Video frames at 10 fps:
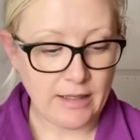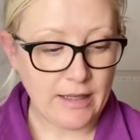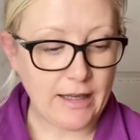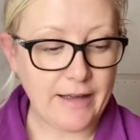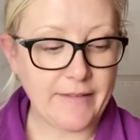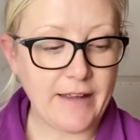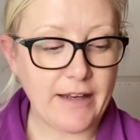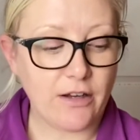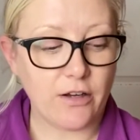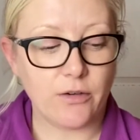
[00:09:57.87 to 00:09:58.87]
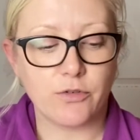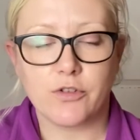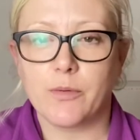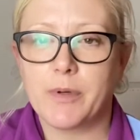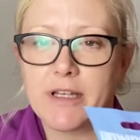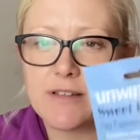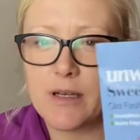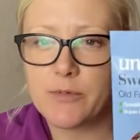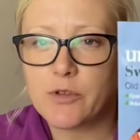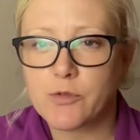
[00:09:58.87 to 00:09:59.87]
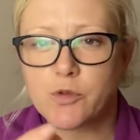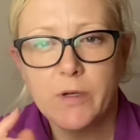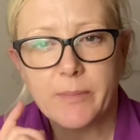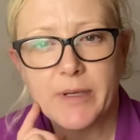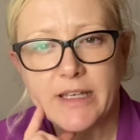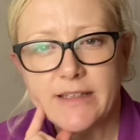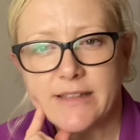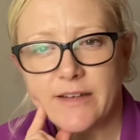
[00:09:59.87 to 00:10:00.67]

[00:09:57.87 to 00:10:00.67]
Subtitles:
And then I also picked up some sweet peas the